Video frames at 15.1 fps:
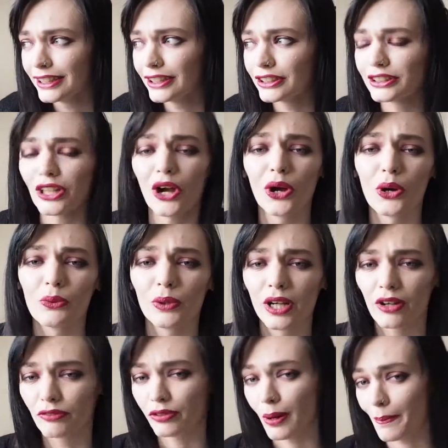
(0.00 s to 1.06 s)
So we're
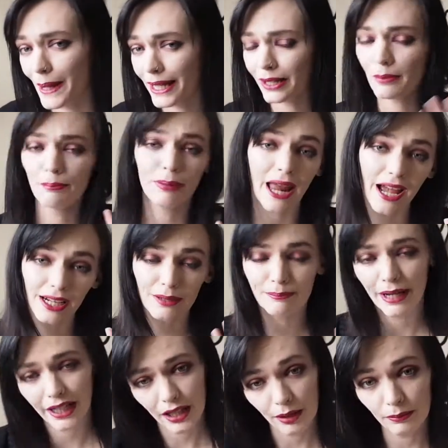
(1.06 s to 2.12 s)
going for a pink and black
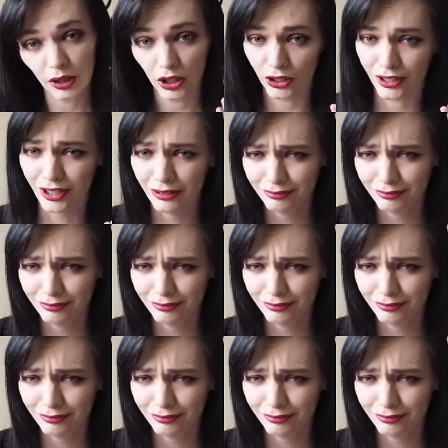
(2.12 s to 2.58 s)
makeup look.